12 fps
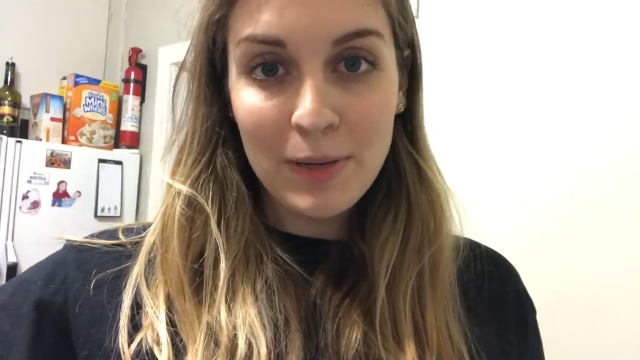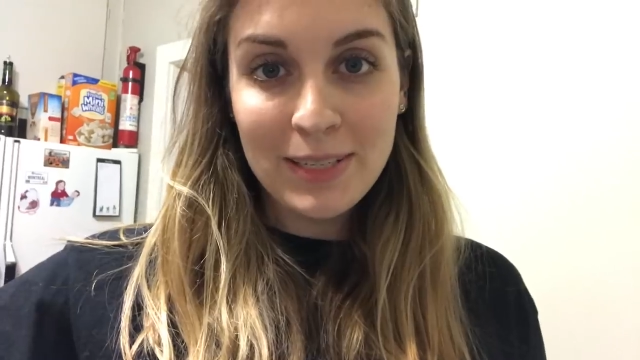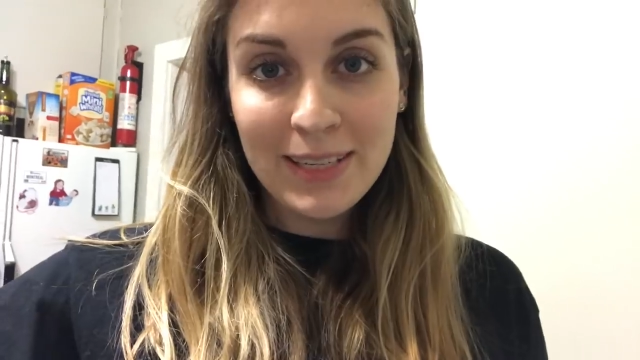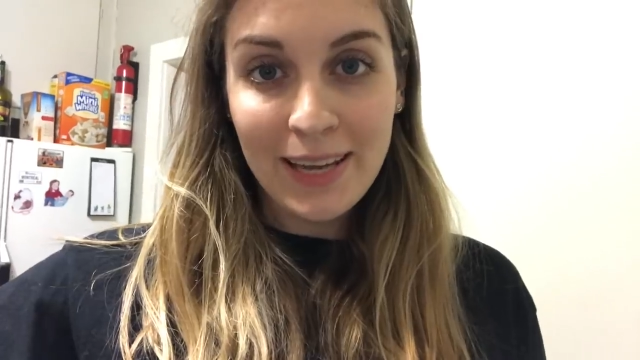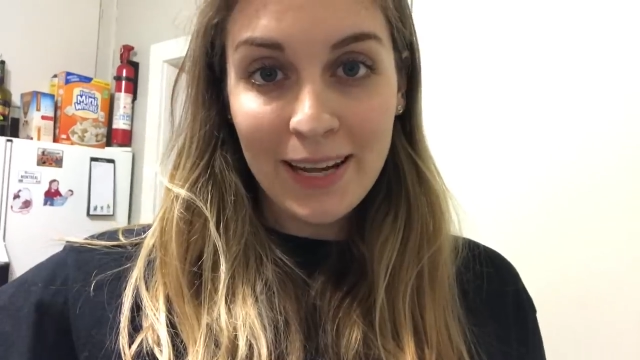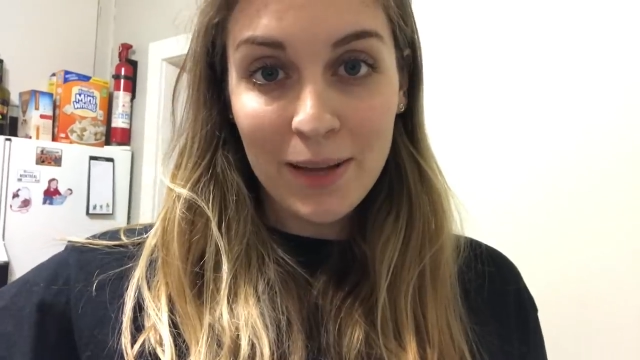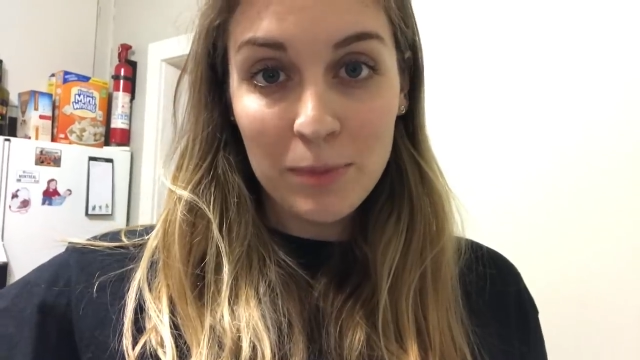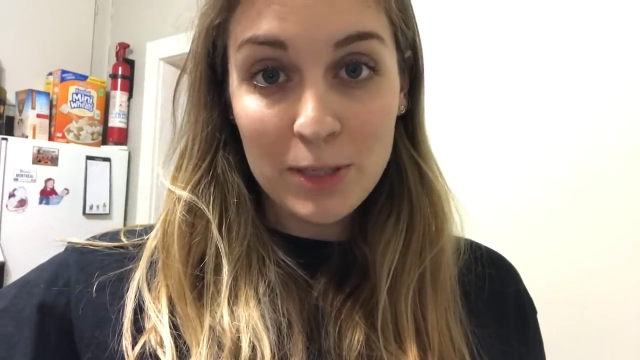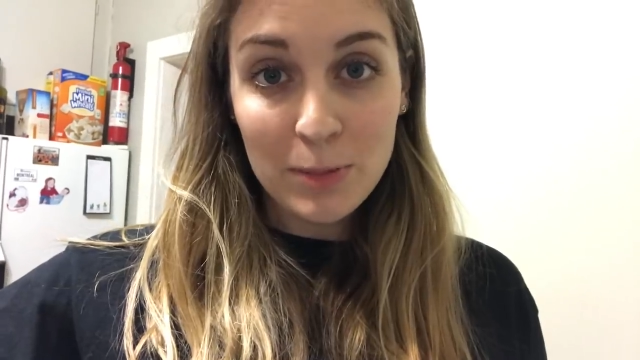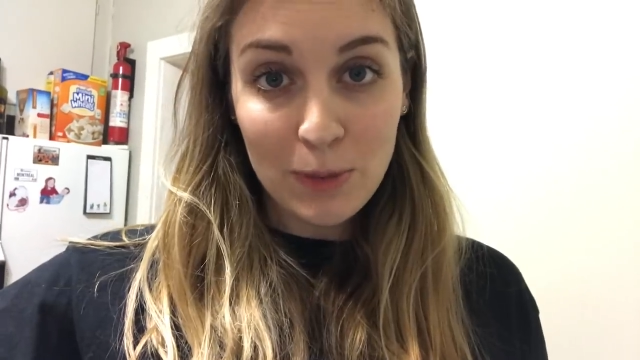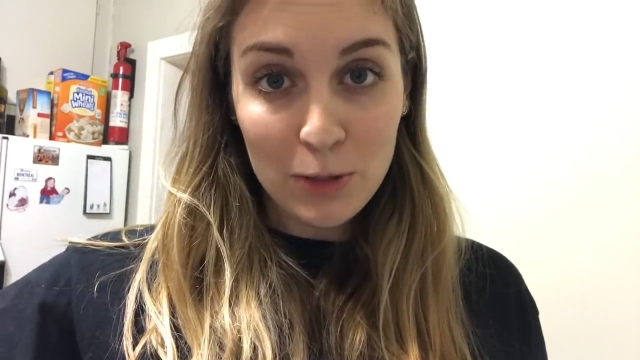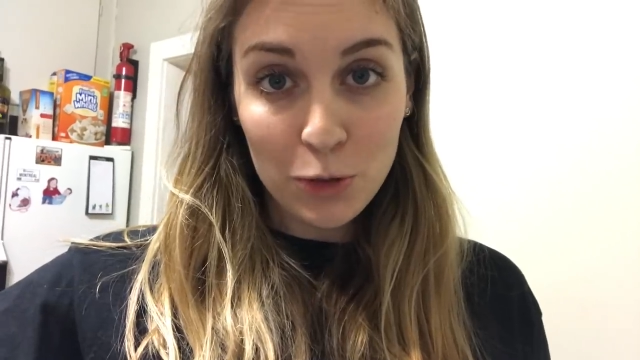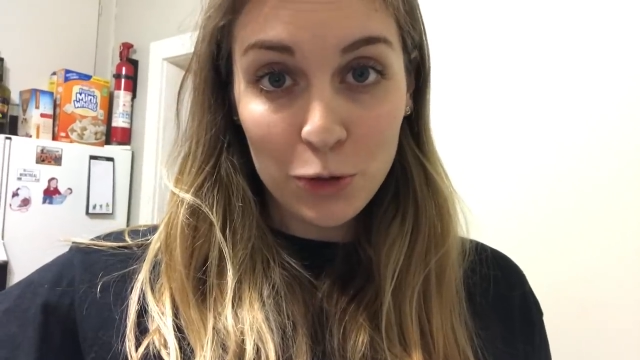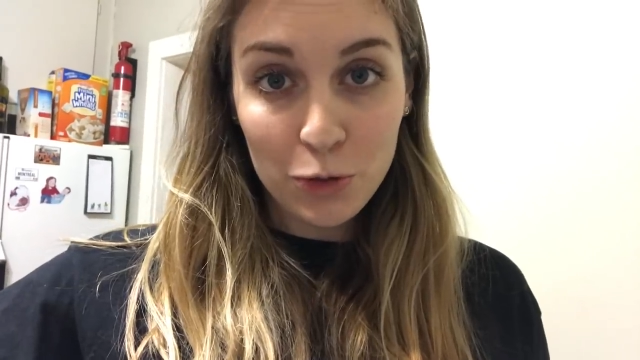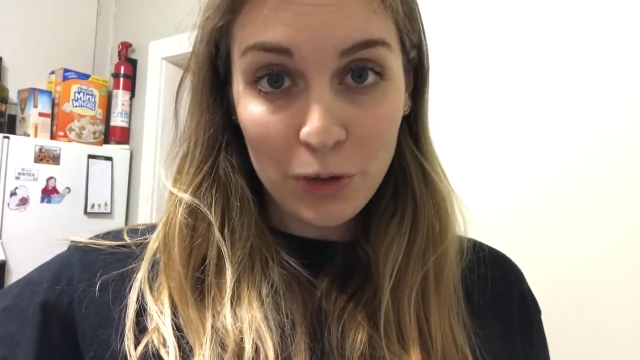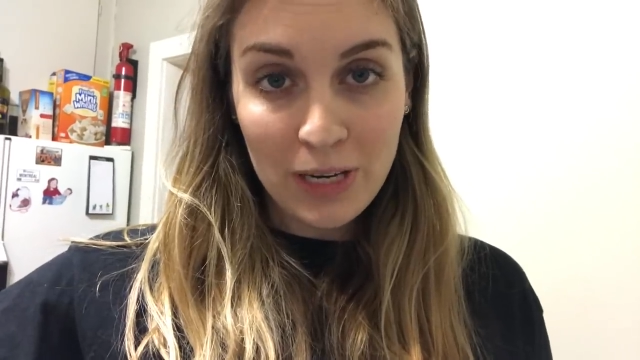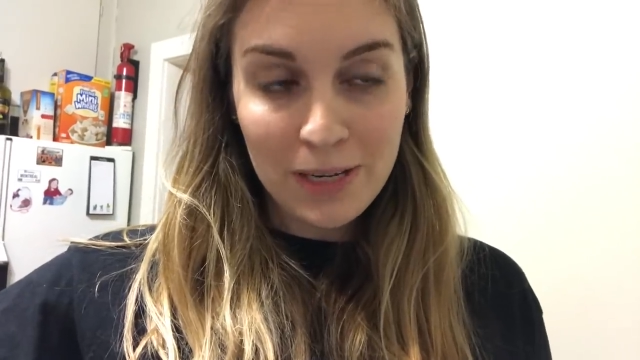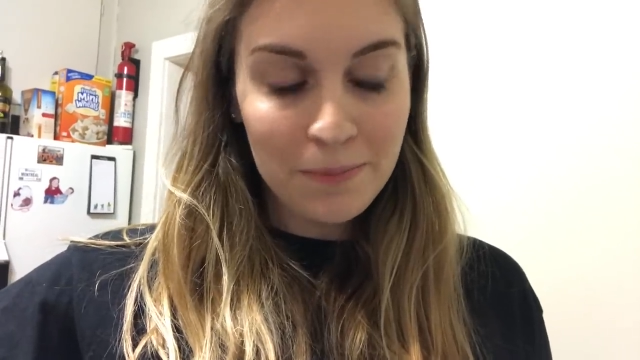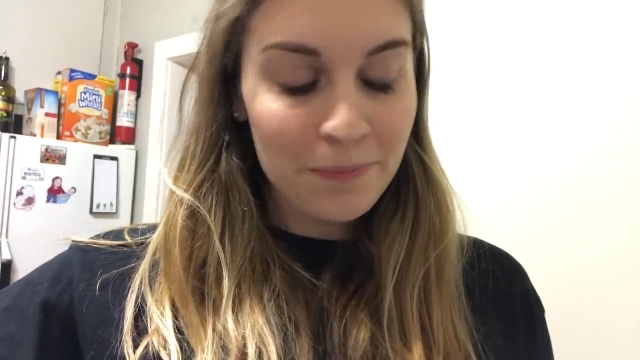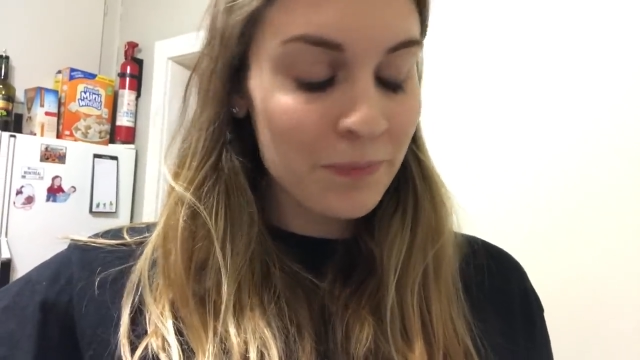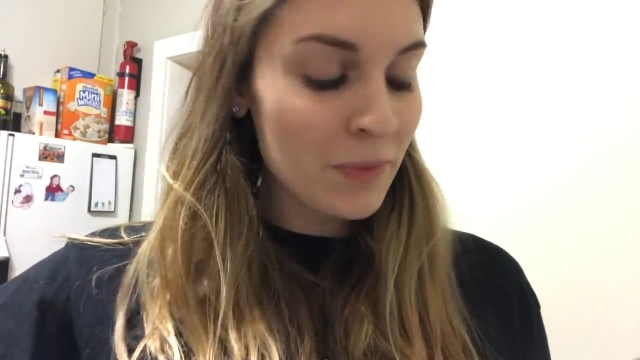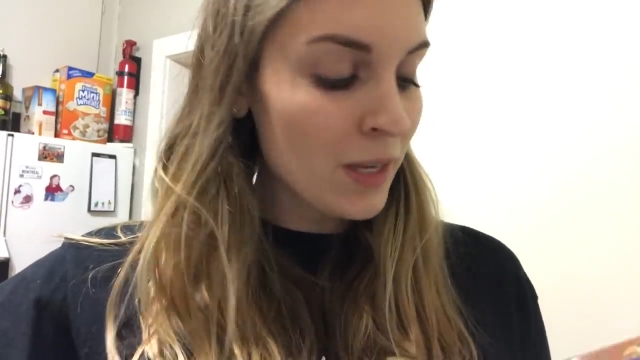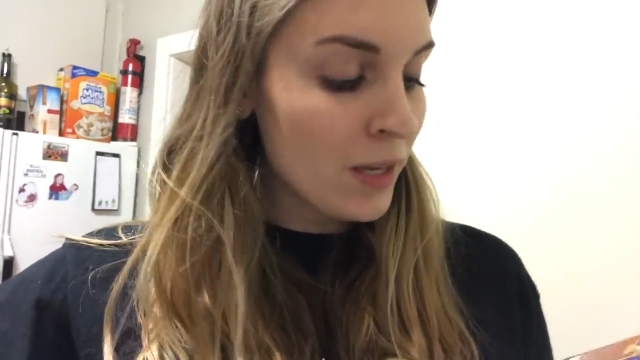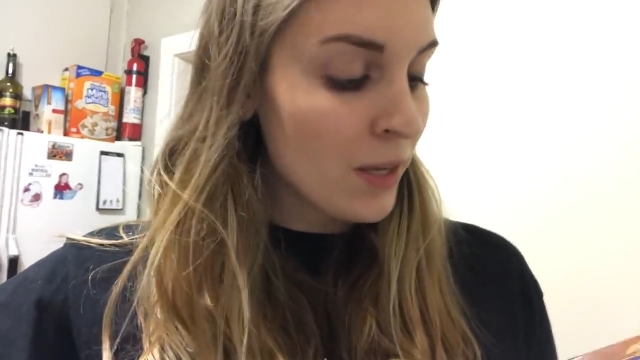me to get him a special treat.
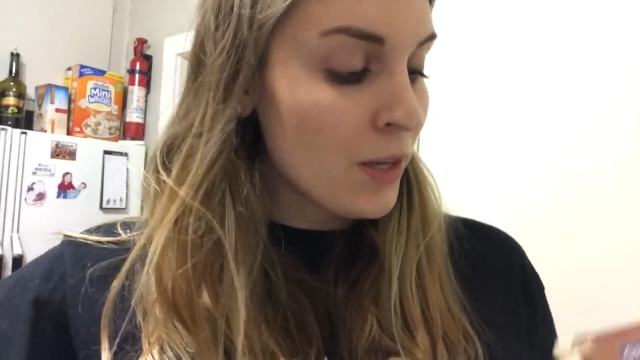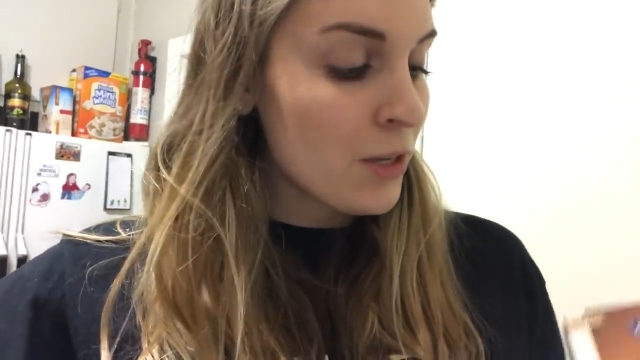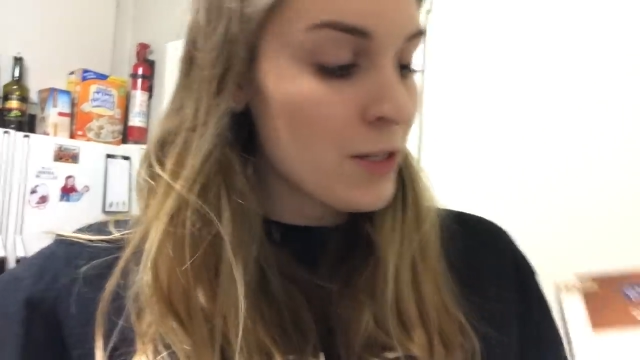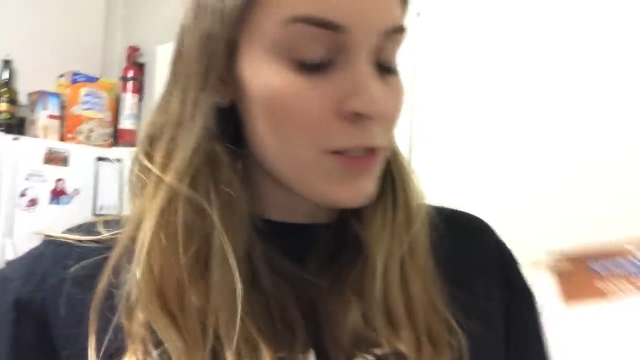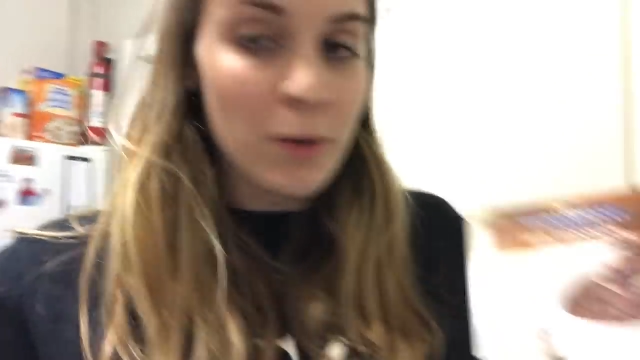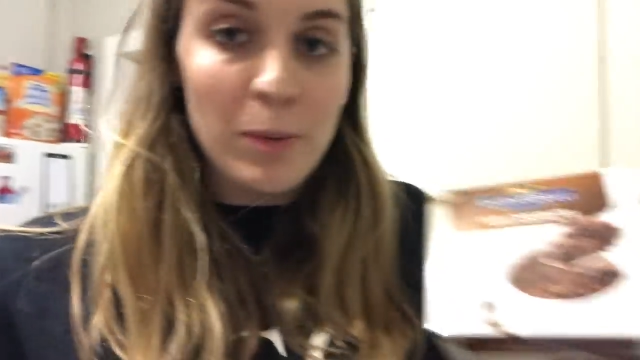So